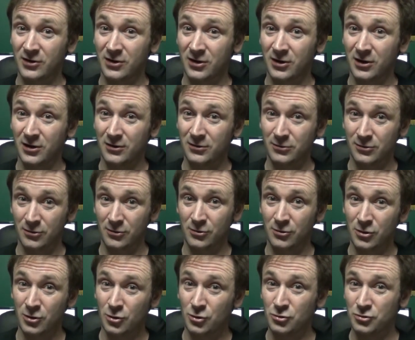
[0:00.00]

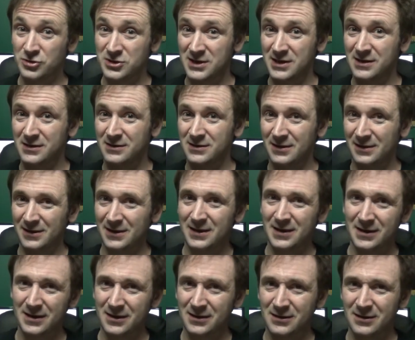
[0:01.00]
color who's in the
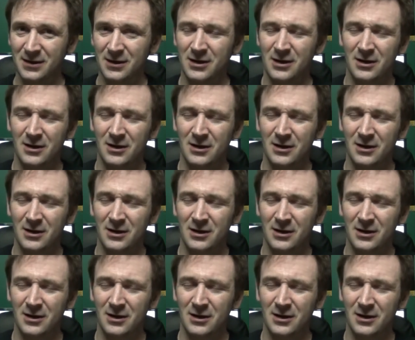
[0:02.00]
lead,